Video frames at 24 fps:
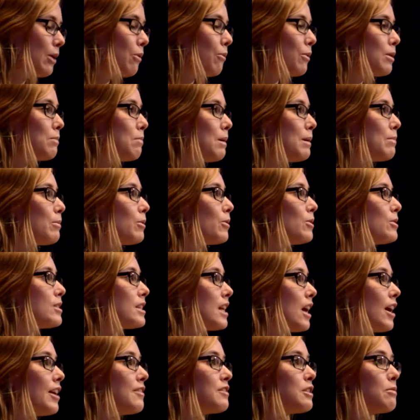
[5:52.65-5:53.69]
with people whose
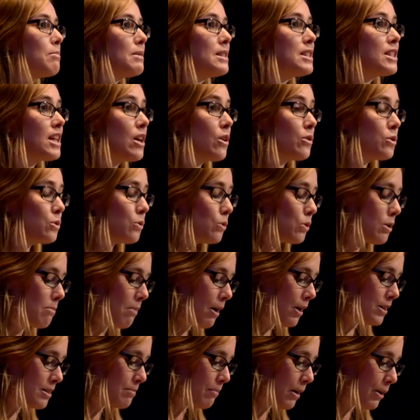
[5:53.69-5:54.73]
lives have been torn
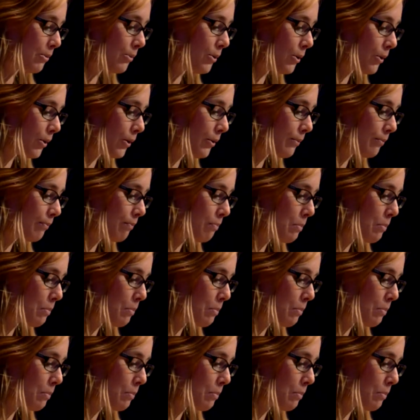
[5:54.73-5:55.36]
apart by war.